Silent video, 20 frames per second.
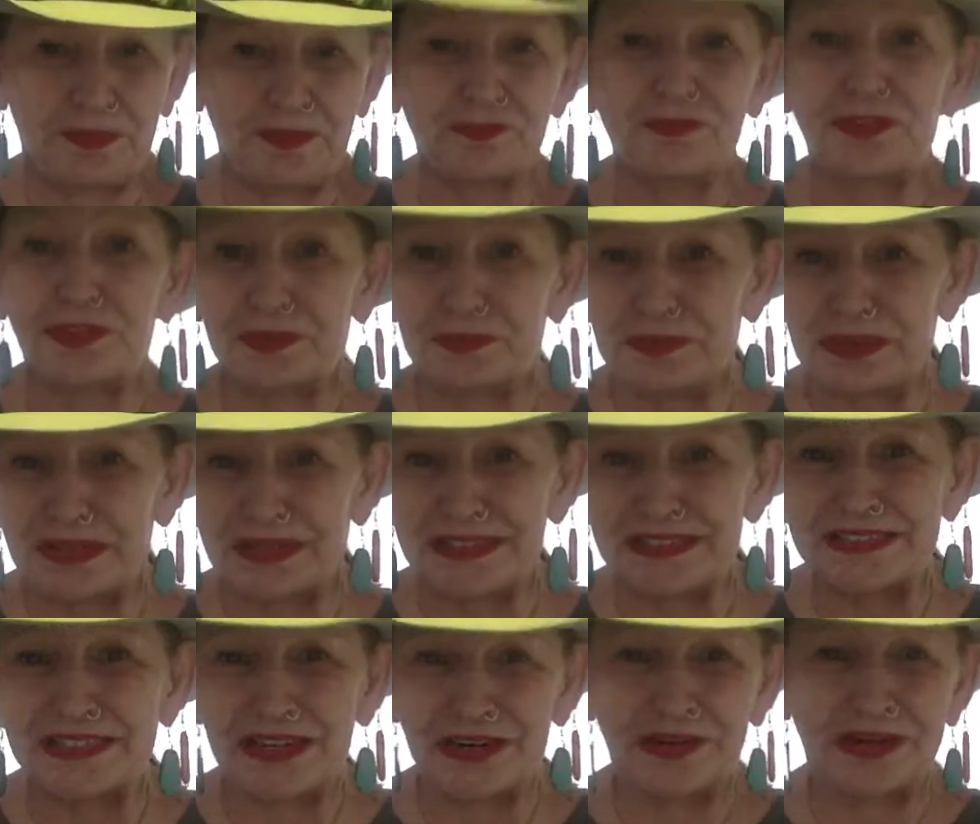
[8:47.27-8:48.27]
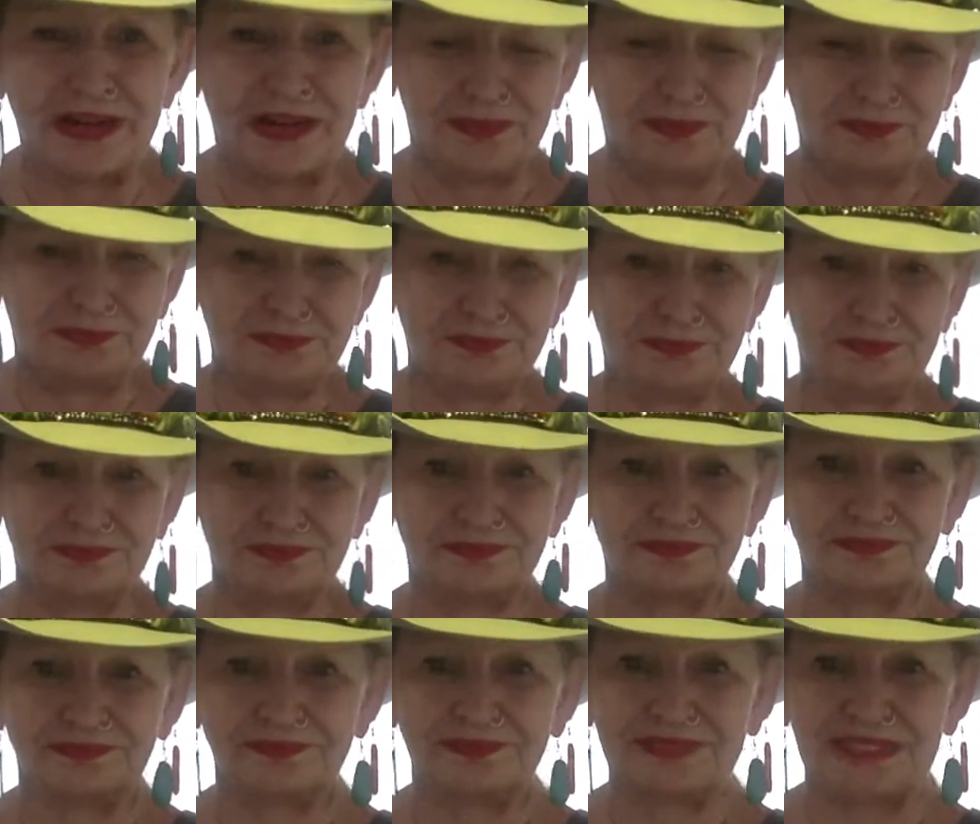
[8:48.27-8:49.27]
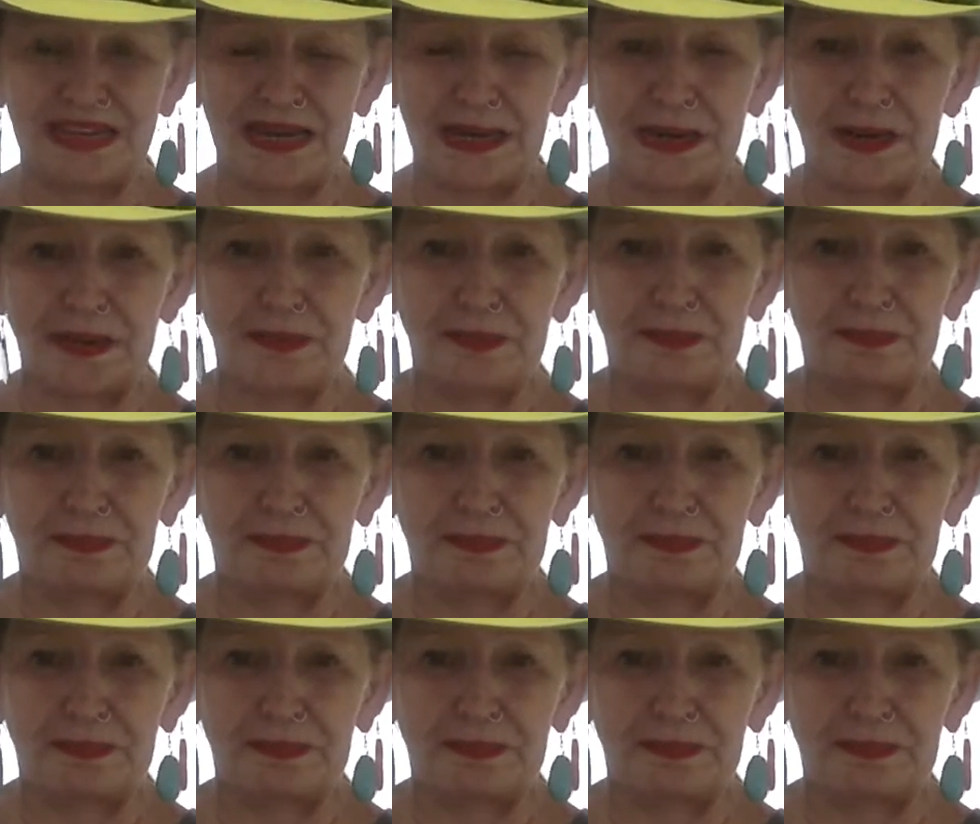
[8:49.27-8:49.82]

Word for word: for the military. Okay.